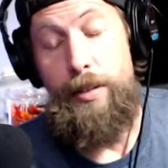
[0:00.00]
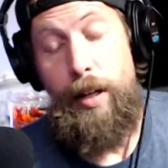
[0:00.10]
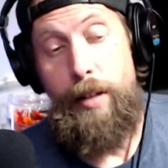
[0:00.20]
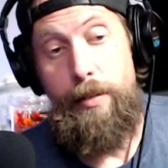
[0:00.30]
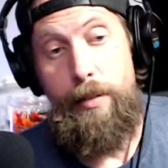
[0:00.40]

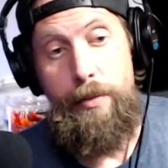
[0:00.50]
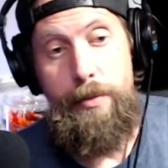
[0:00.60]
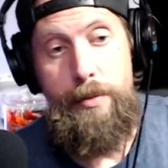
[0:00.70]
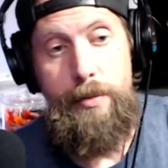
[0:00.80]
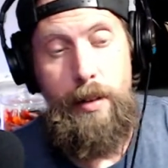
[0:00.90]
So I don't
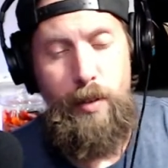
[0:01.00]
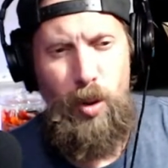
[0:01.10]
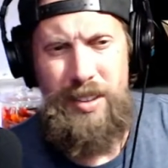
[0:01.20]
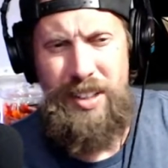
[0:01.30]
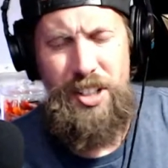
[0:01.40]
know.
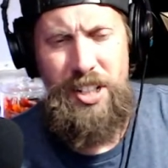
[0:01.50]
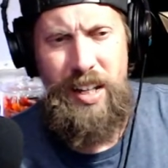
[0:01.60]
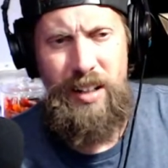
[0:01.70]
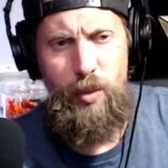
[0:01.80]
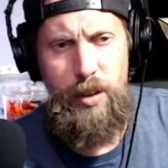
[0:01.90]
Of course, the
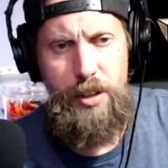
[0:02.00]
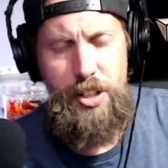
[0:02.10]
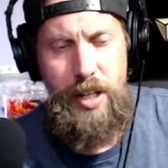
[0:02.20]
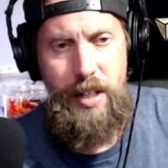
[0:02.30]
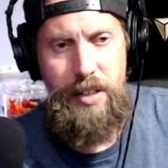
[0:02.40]
channel
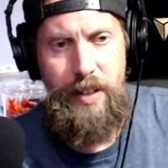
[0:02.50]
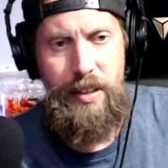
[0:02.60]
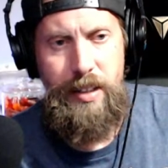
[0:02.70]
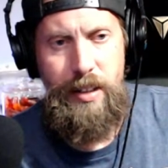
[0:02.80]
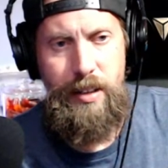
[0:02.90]
wouldn't change
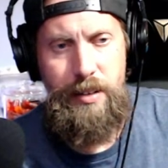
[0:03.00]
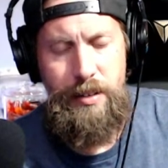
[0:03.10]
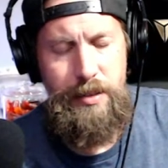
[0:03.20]
if I did it.